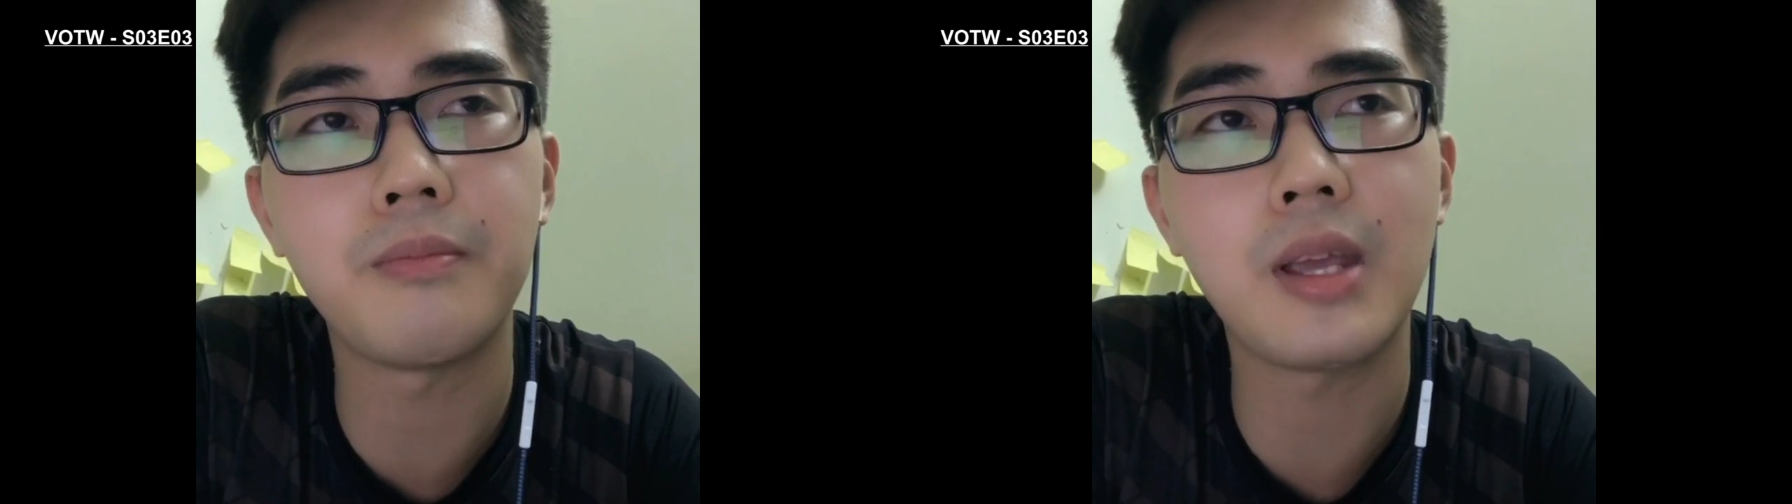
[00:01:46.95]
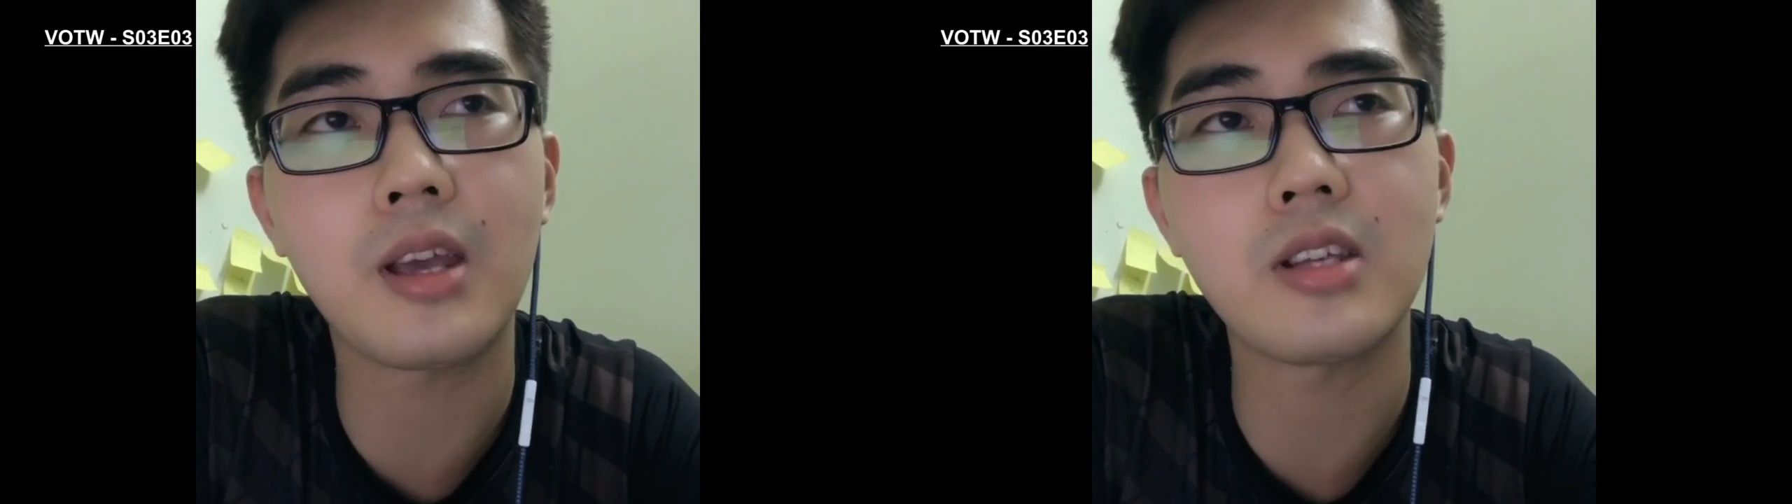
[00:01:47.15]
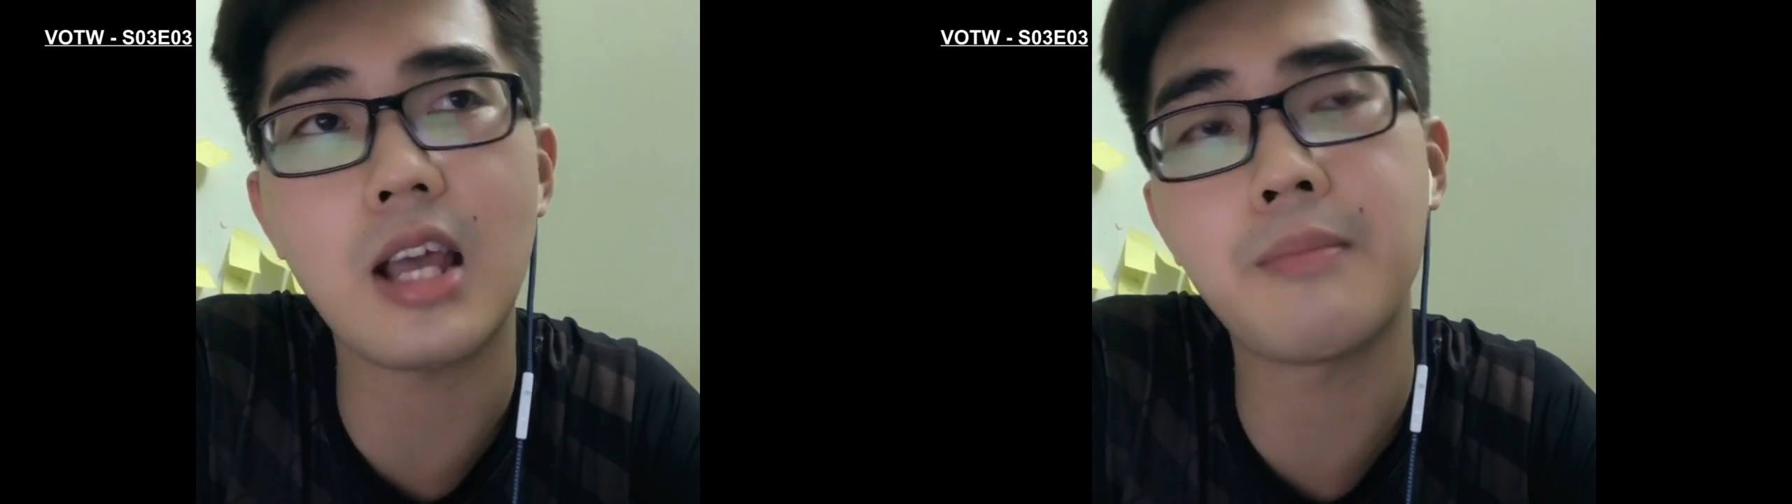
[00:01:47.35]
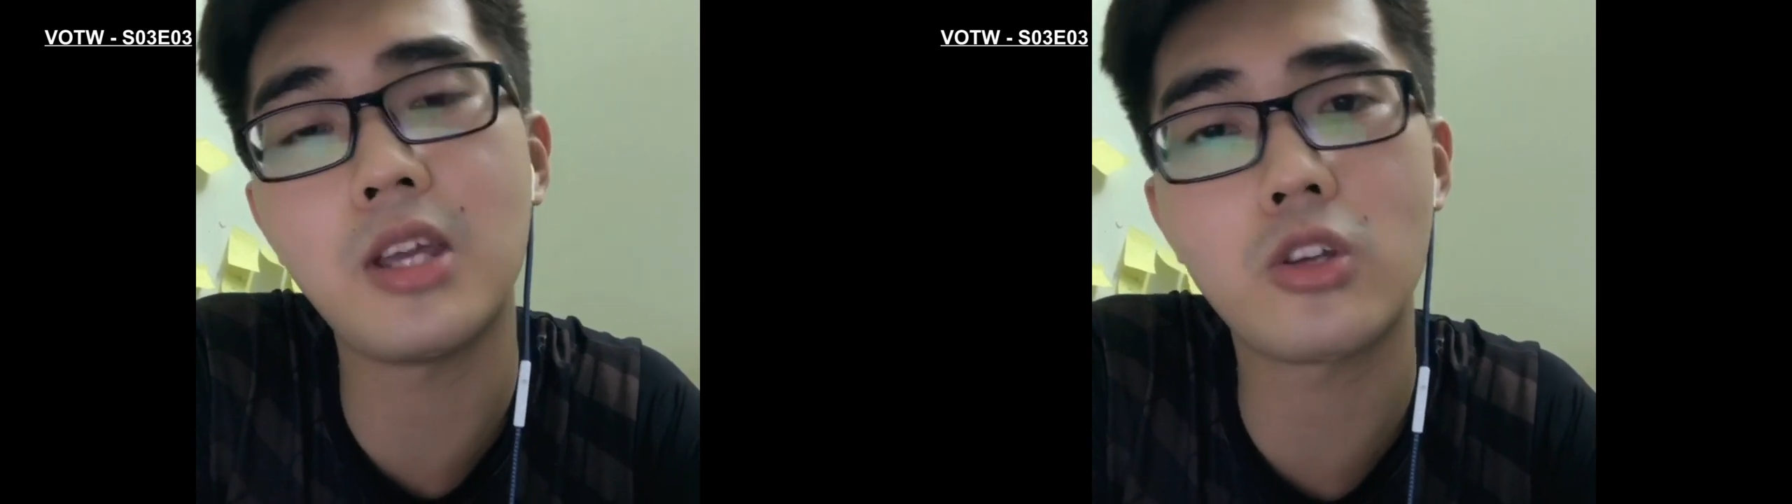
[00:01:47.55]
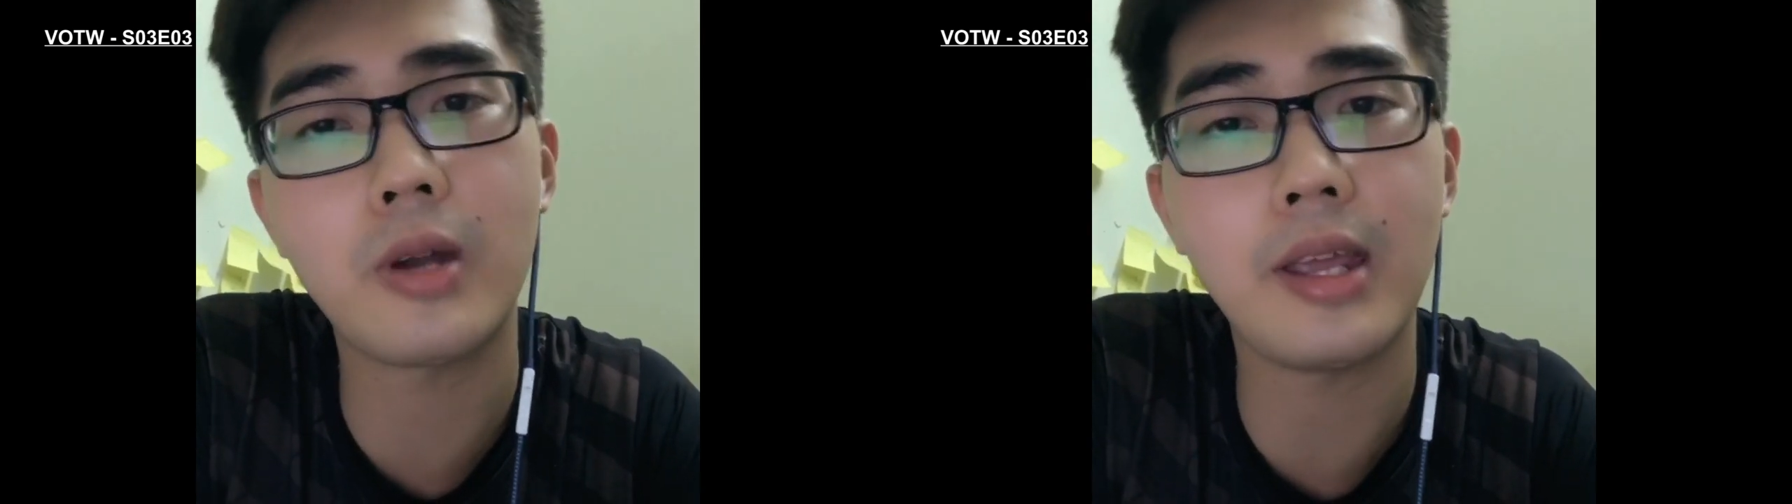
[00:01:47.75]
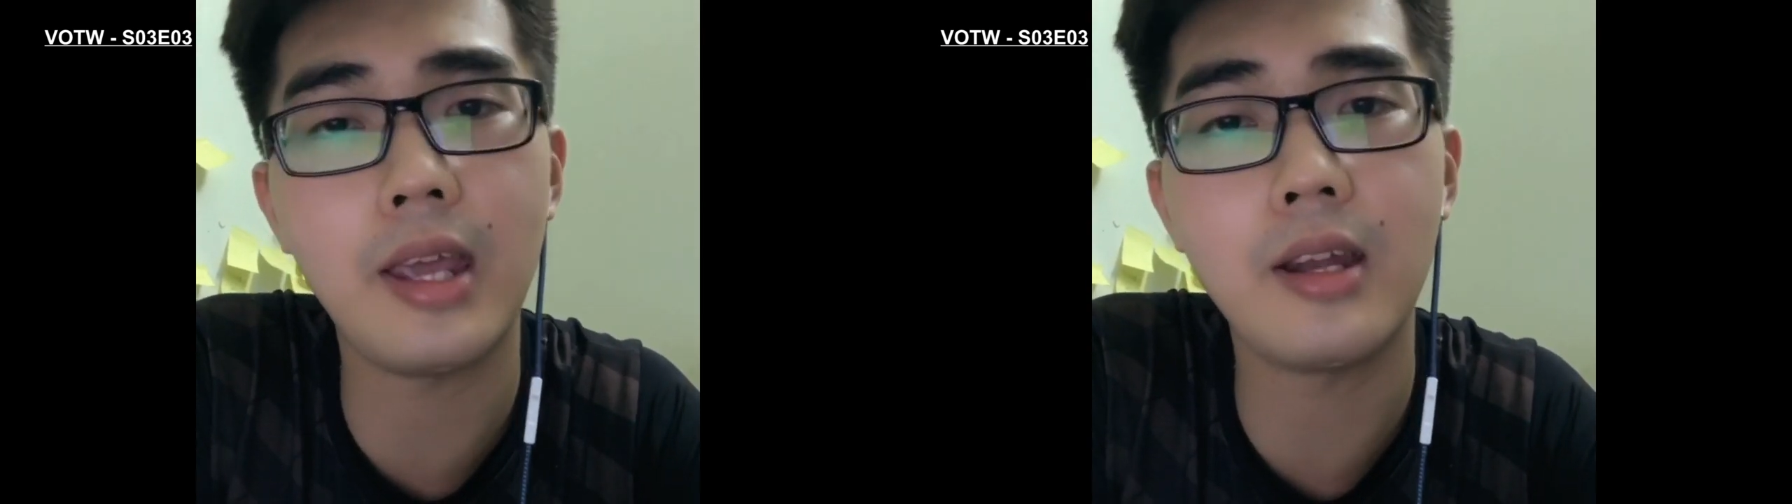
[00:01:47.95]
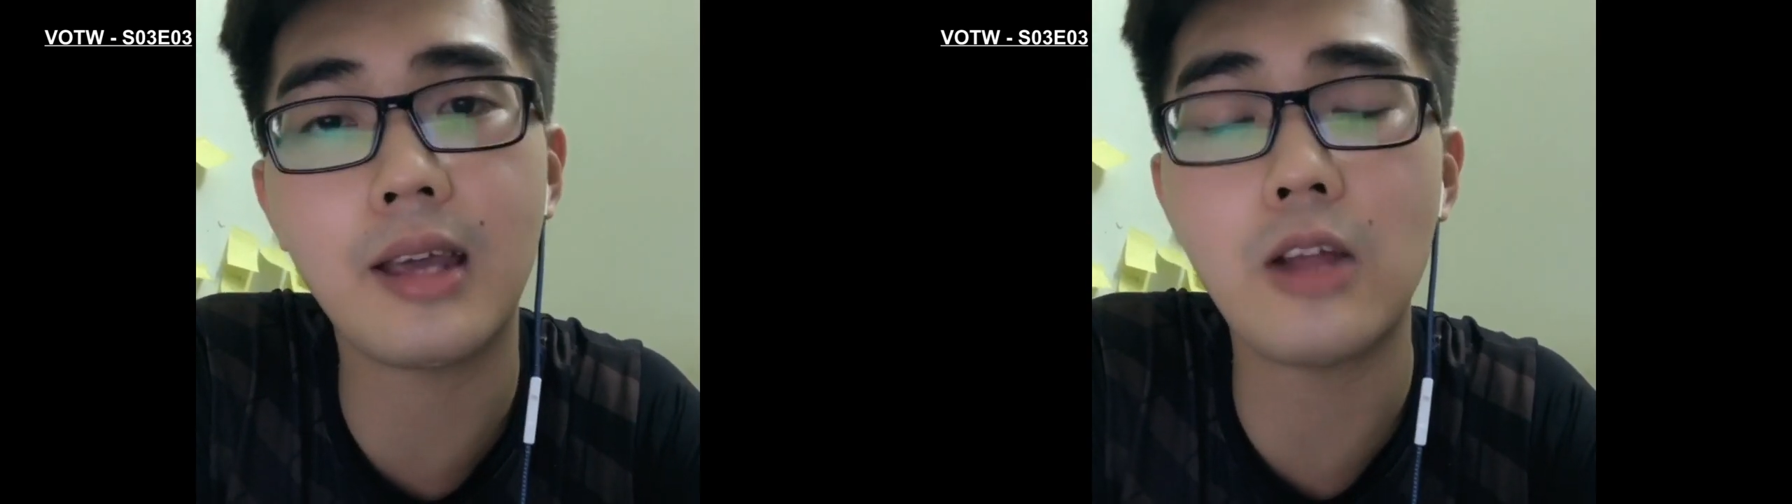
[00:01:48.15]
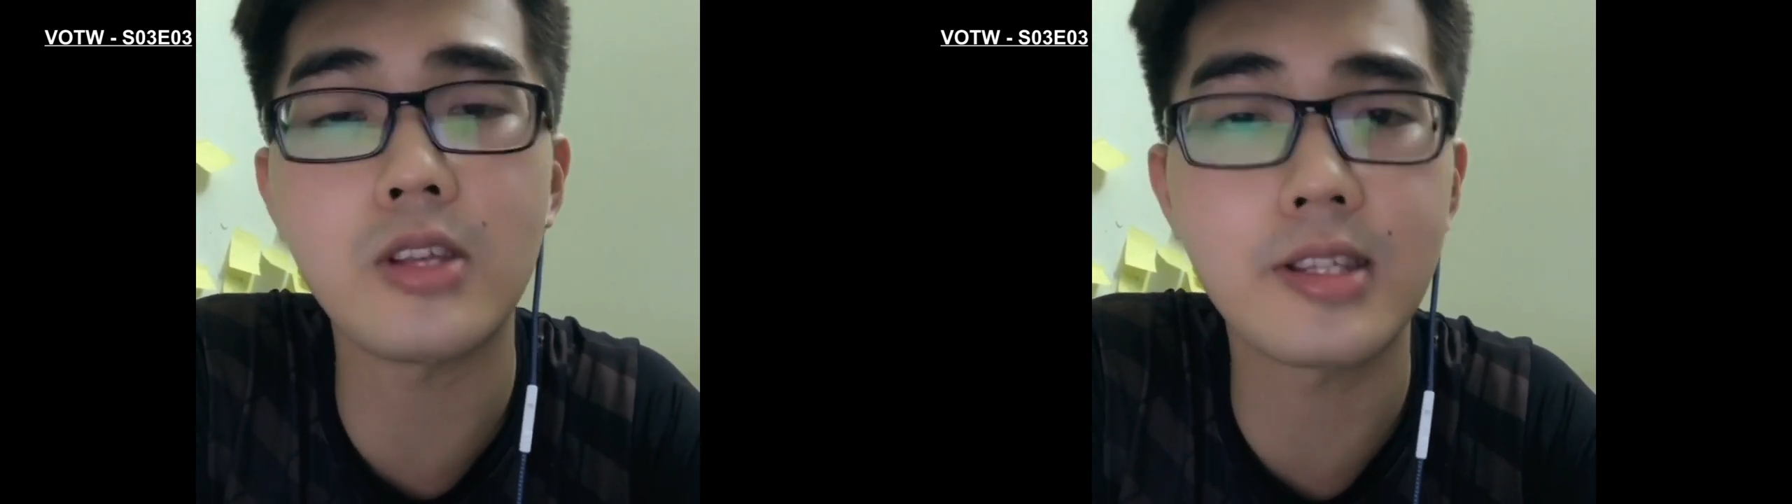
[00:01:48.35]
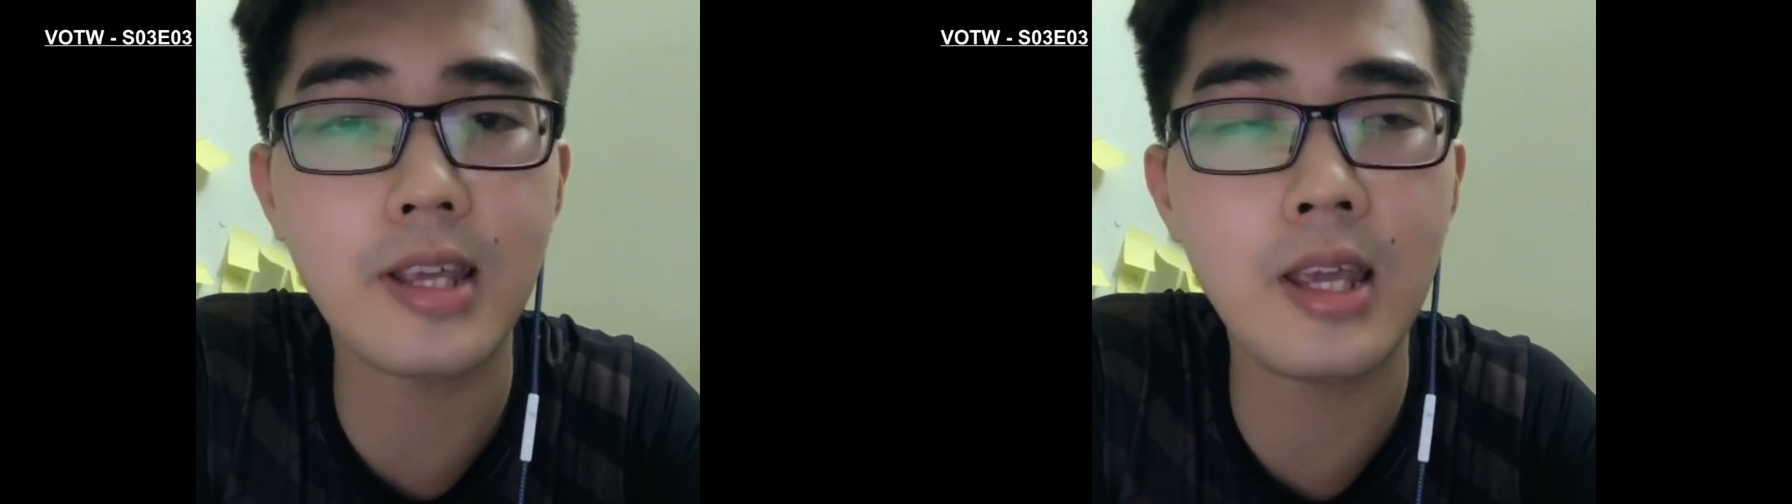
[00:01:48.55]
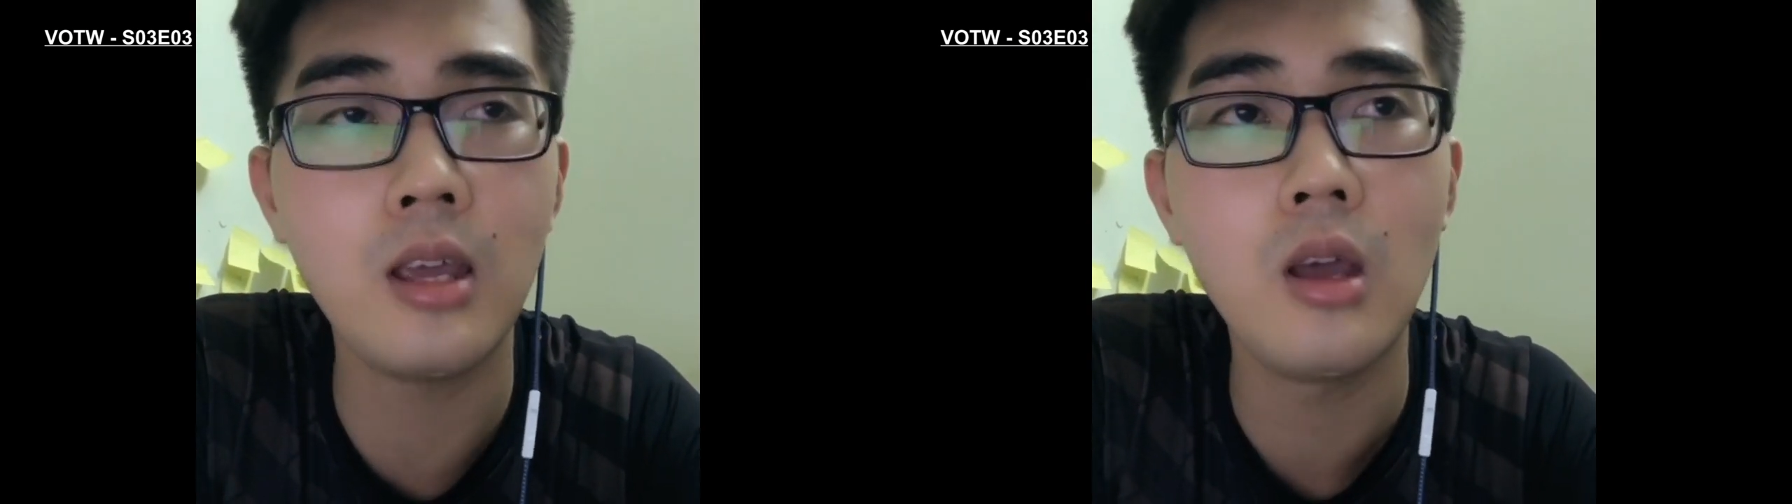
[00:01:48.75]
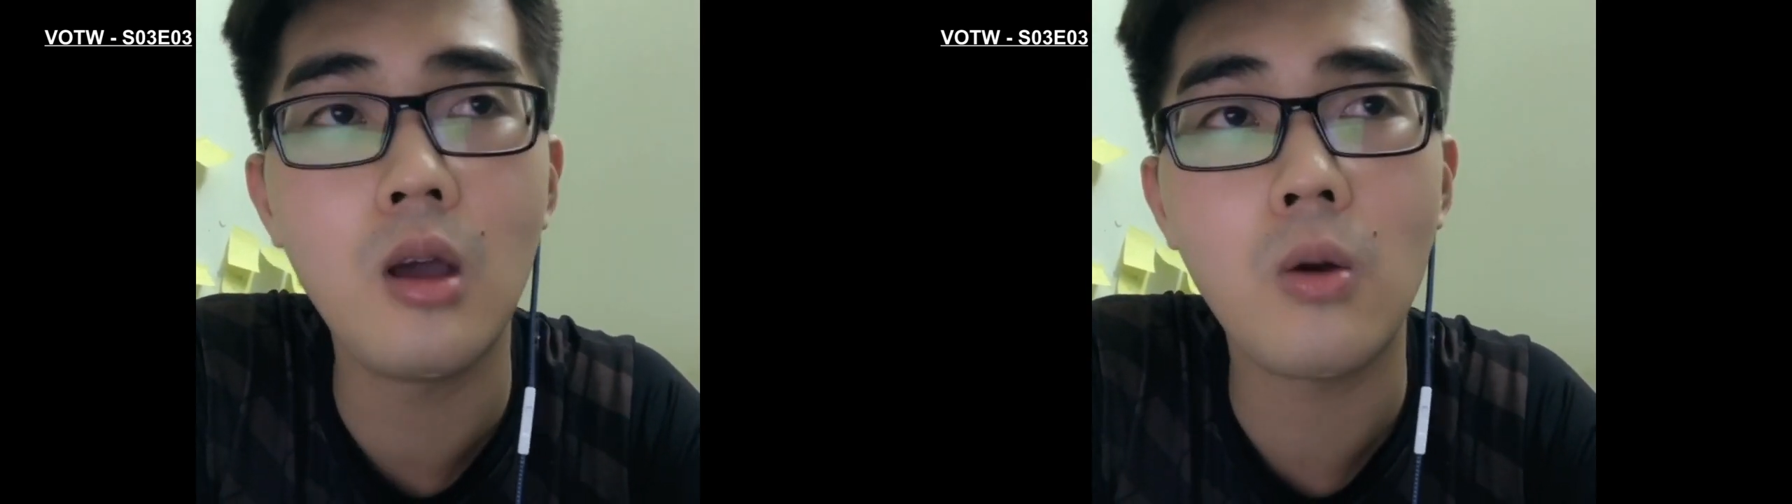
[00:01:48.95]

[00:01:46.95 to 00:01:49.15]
because I'm majoring in accountancy,